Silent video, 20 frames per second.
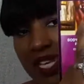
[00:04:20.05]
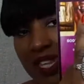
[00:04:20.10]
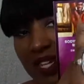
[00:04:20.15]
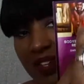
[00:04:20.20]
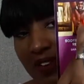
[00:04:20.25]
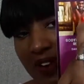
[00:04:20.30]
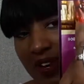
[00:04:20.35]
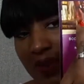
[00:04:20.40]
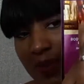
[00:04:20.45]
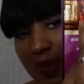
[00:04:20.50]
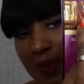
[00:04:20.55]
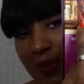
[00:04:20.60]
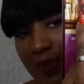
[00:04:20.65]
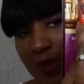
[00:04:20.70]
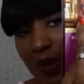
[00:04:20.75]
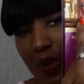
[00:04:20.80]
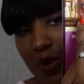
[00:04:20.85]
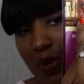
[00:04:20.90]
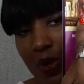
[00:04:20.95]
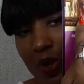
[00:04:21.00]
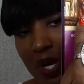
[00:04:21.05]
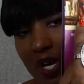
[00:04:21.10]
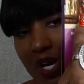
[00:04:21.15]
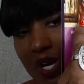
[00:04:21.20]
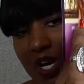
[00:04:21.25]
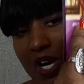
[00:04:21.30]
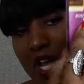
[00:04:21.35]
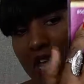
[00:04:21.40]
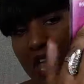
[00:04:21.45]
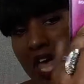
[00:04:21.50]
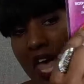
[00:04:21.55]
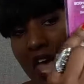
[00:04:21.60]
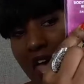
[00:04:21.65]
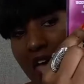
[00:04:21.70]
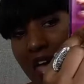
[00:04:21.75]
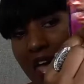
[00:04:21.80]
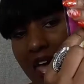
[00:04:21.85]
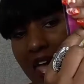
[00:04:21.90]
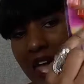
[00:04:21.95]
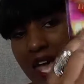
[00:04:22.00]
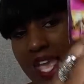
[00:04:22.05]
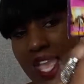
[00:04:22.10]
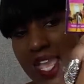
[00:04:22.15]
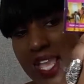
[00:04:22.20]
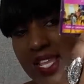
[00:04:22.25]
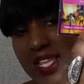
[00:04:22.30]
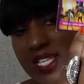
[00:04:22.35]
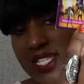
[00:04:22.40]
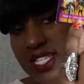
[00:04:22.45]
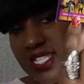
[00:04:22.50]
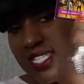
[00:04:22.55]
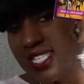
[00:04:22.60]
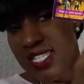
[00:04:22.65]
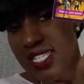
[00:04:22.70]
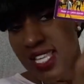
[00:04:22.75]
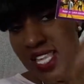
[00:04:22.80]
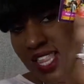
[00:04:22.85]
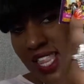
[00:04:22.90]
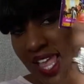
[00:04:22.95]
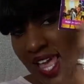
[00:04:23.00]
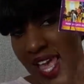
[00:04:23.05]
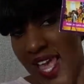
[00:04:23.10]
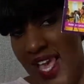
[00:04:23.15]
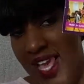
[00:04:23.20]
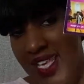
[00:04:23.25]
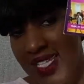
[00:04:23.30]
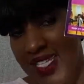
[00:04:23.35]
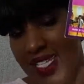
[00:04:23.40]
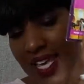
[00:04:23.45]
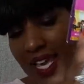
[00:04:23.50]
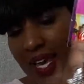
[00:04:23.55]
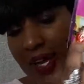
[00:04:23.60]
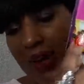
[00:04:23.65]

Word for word: Leighton right here in the corner. And this is his class.